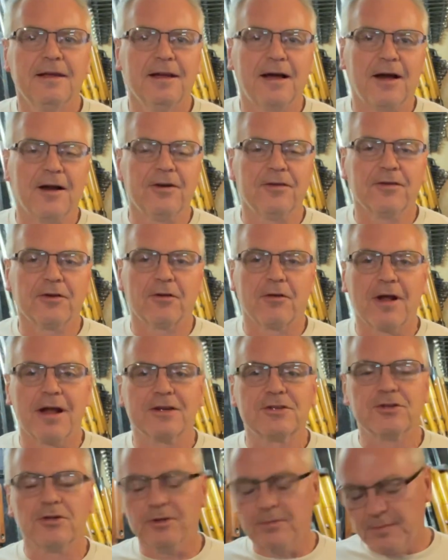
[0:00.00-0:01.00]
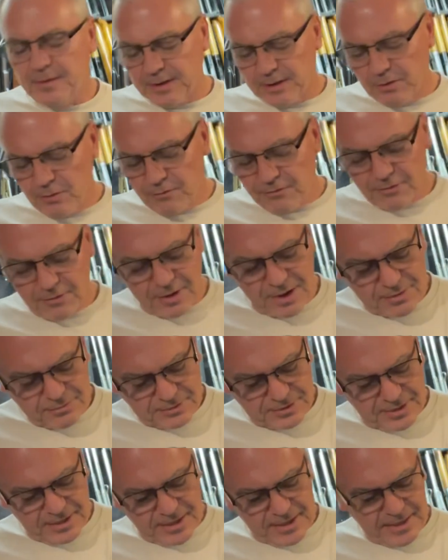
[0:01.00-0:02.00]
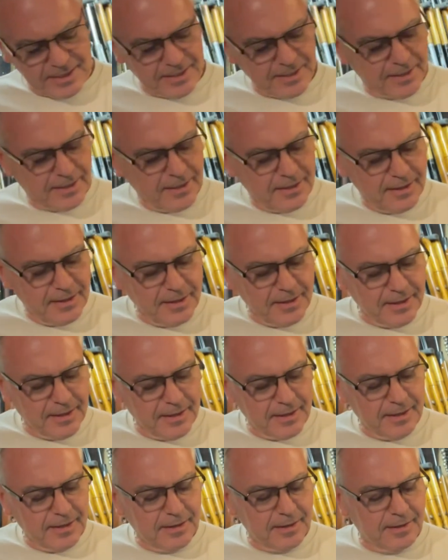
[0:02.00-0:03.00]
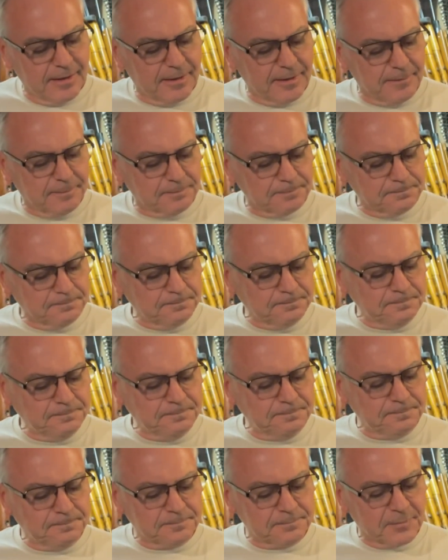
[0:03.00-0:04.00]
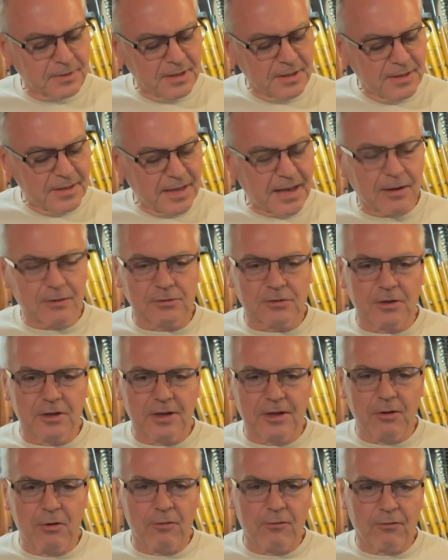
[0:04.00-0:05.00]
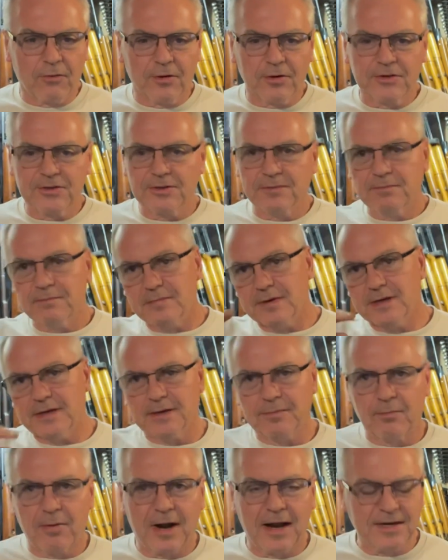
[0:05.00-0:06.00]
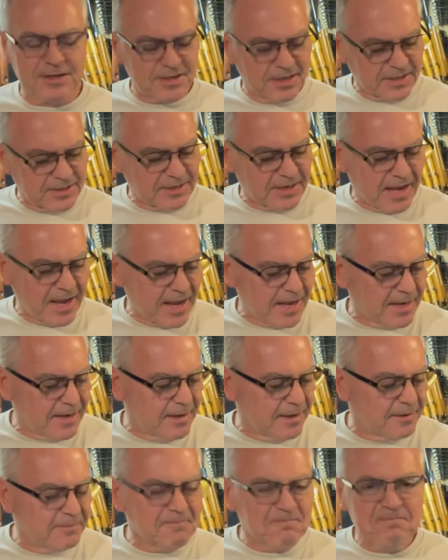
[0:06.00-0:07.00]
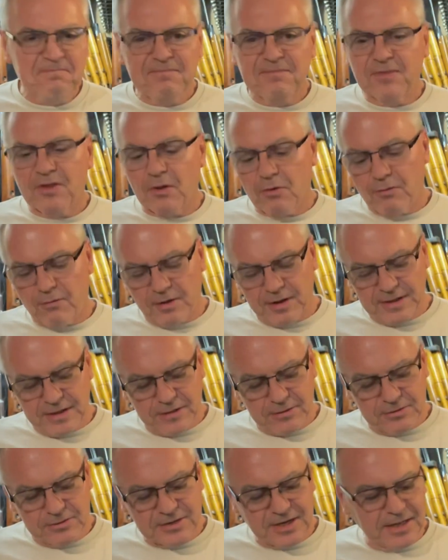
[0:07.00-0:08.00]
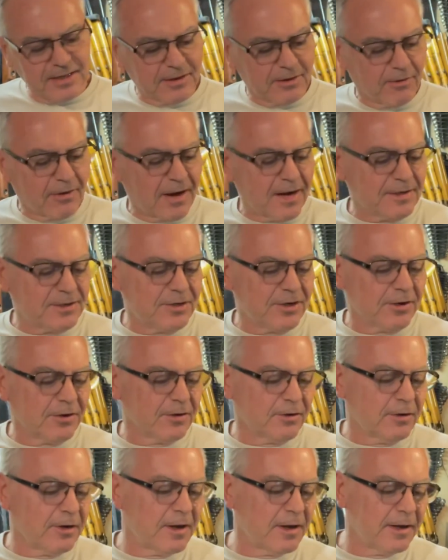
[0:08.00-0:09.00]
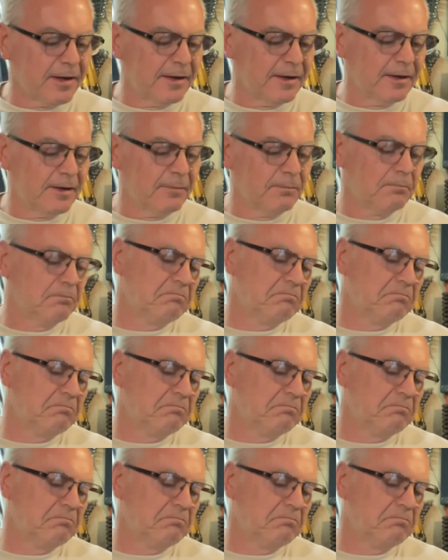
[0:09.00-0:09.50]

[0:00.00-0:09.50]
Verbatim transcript: Out here in the garage, a little bit of goofing around tonight, and uh, I was looking over some uh, projects I had over on the other side of the garage here, uh,